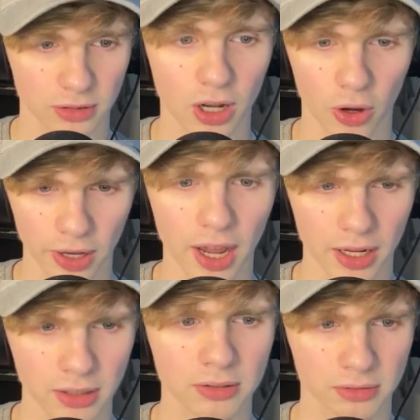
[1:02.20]

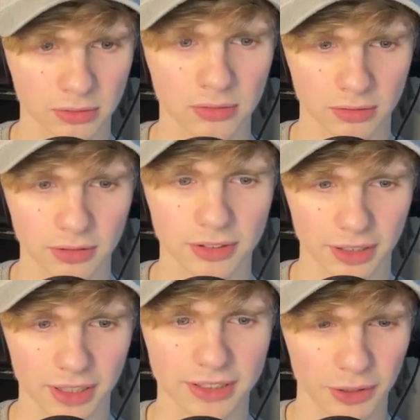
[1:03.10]
Okay.
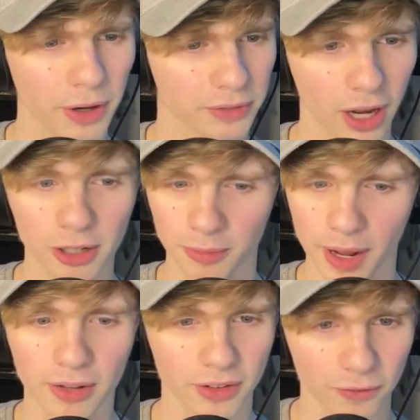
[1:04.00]
See what I'm talking
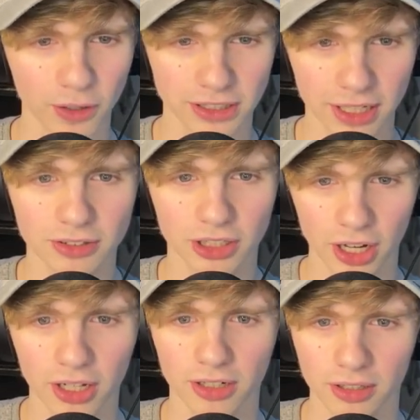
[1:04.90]
about? The voice sounds
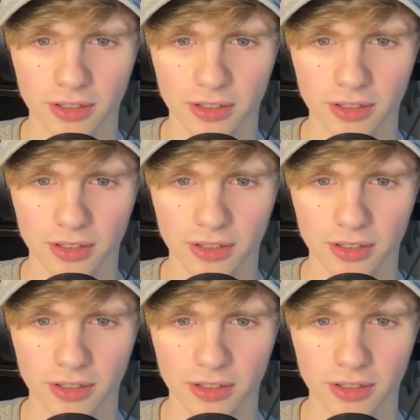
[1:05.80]
good.